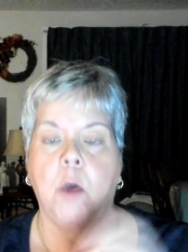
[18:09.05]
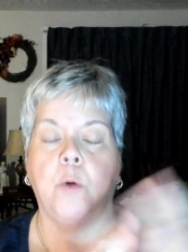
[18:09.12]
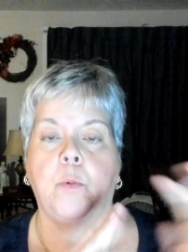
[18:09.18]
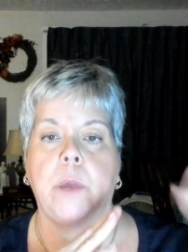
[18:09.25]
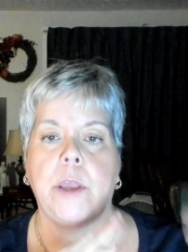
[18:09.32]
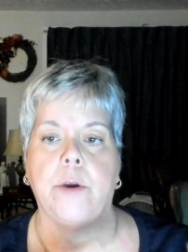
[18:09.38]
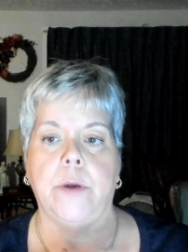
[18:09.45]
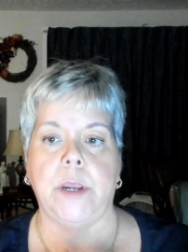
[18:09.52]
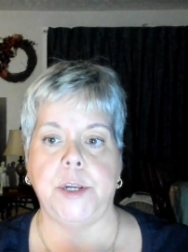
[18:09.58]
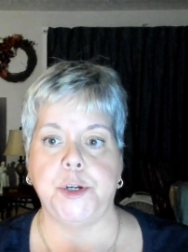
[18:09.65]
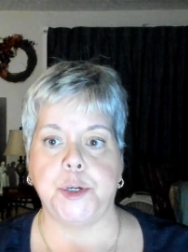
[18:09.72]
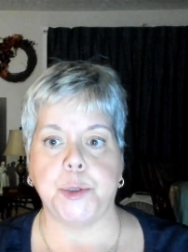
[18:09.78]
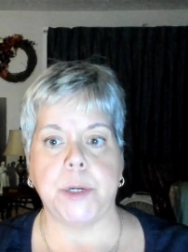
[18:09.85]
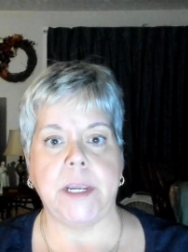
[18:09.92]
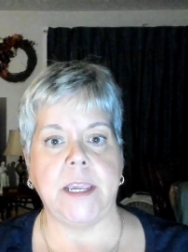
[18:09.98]
we are
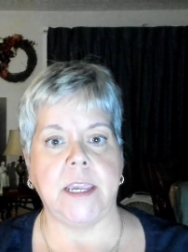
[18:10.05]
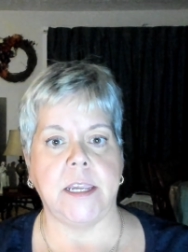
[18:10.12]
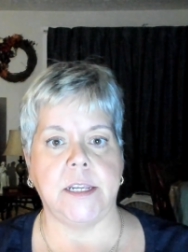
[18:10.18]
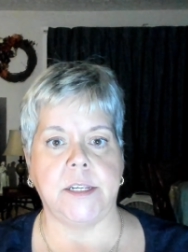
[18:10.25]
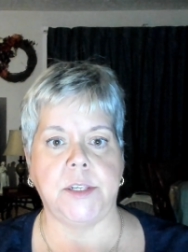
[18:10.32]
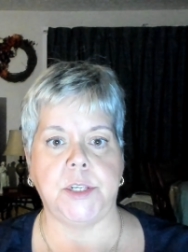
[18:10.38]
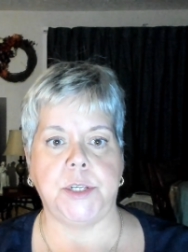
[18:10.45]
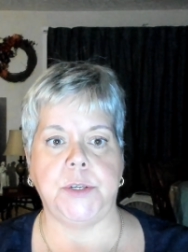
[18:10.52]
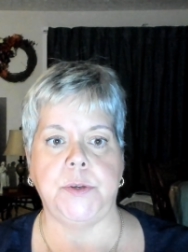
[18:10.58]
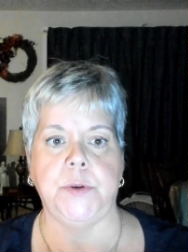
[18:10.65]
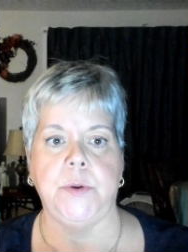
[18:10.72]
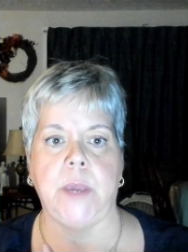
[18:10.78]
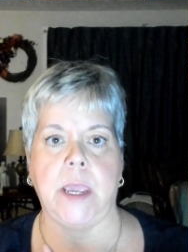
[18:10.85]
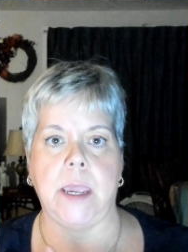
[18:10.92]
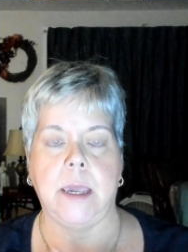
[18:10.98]
entering
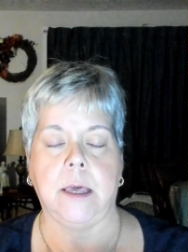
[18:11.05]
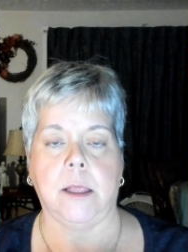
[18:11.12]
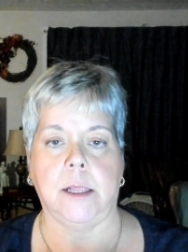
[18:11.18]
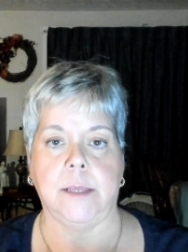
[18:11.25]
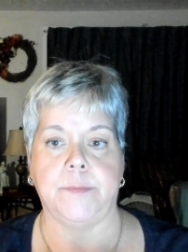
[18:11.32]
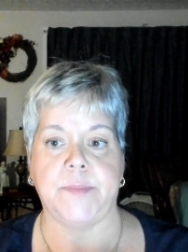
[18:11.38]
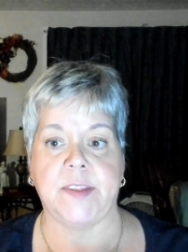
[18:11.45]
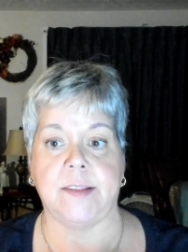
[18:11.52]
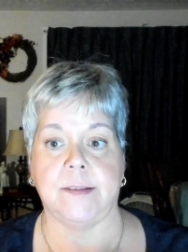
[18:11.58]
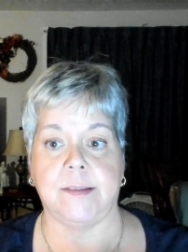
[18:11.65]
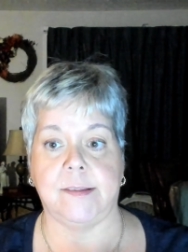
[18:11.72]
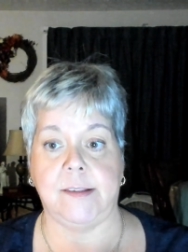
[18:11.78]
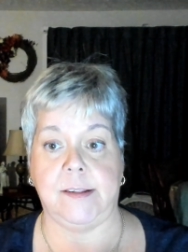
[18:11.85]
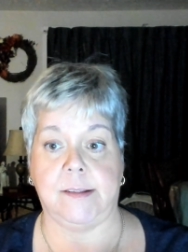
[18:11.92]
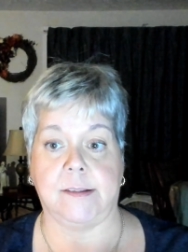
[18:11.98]
into eclipse
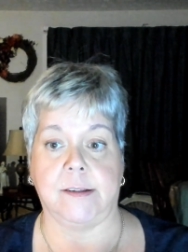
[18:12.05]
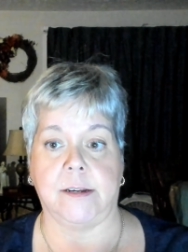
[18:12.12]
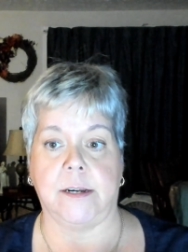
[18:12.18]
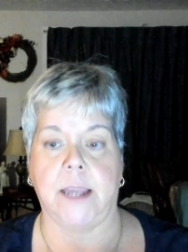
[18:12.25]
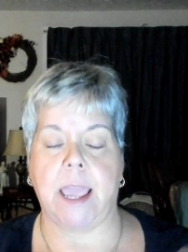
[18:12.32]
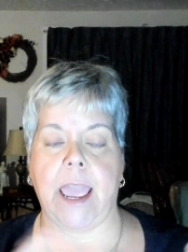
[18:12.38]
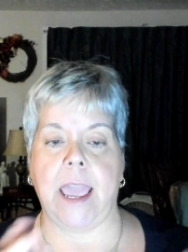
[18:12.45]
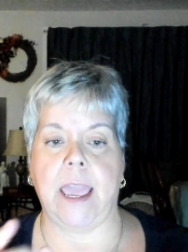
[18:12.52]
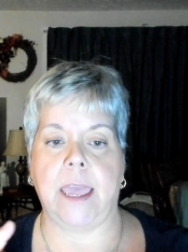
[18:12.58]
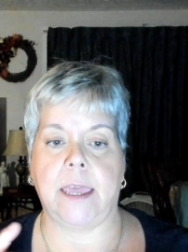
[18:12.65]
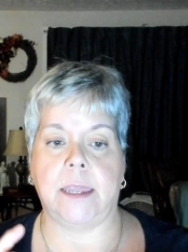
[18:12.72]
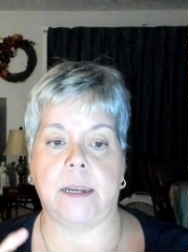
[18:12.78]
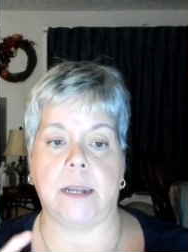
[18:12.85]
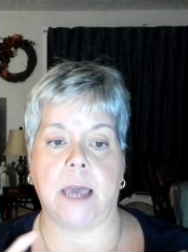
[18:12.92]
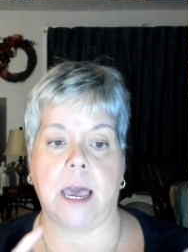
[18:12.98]
season
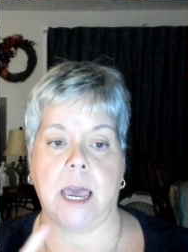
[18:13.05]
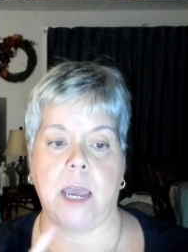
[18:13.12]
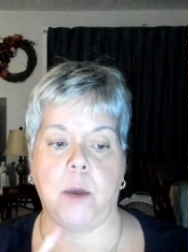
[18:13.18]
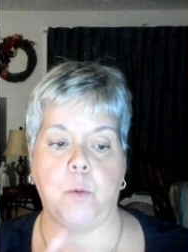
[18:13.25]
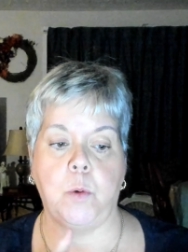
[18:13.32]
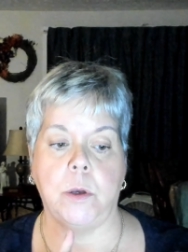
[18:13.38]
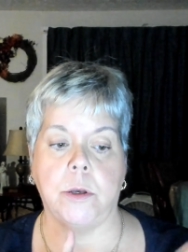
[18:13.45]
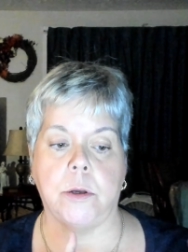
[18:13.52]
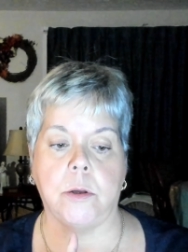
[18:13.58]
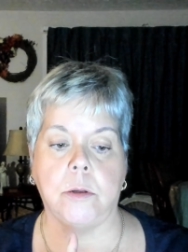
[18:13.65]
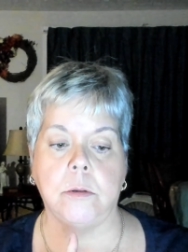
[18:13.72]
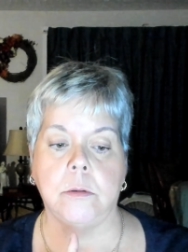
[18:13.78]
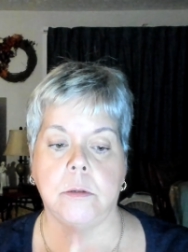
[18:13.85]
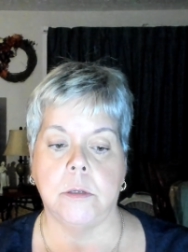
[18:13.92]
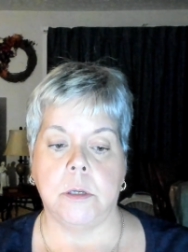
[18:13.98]
and I will